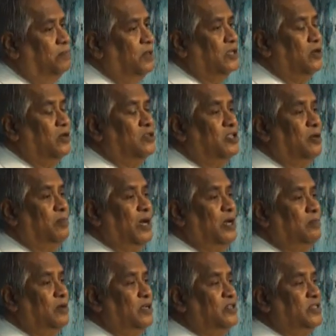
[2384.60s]
Because the
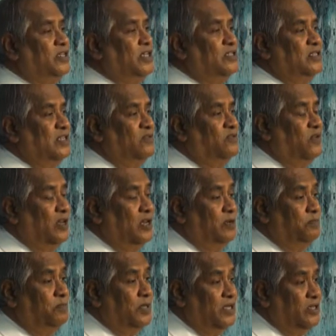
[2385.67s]
Bible says in
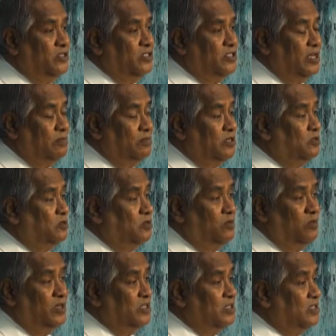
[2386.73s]
Philippians chapter
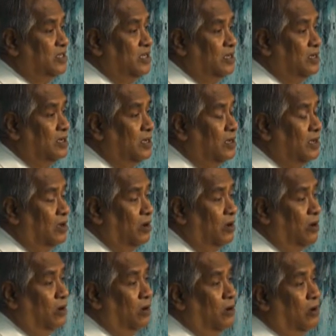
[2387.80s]
2, verse 10,
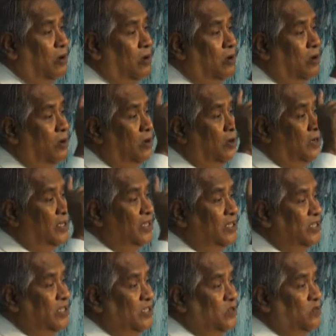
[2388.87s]
all
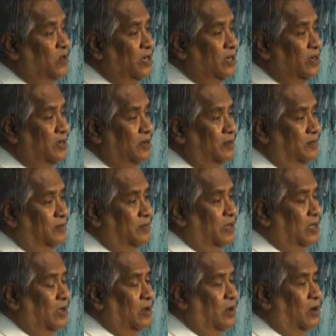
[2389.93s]
knees will,
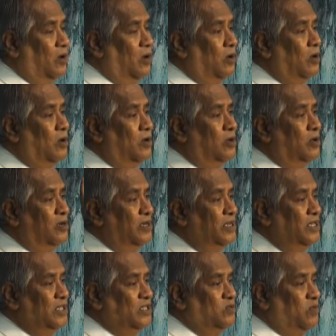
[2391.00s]
all
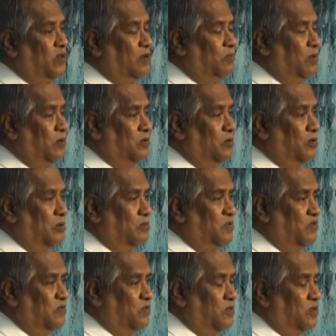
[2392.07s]
knees will bow down
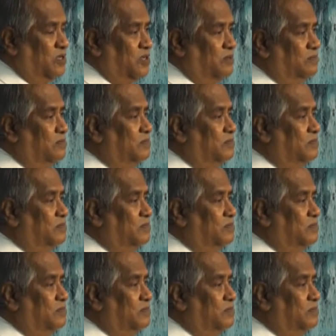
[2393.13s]
before him.